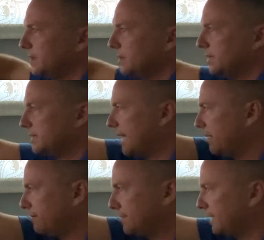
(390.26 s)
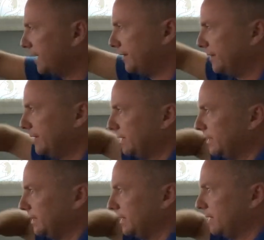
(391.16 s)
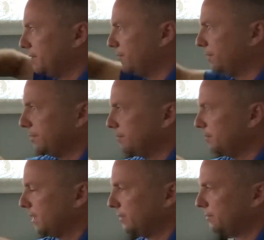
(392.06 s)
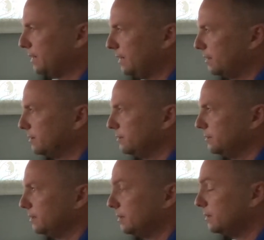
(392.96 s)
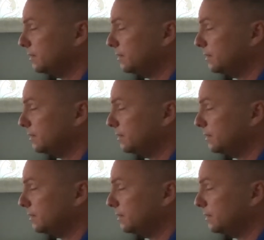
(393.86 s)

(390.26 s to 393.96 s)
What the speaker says: just the alpha sign right there at the end before you make the right onto the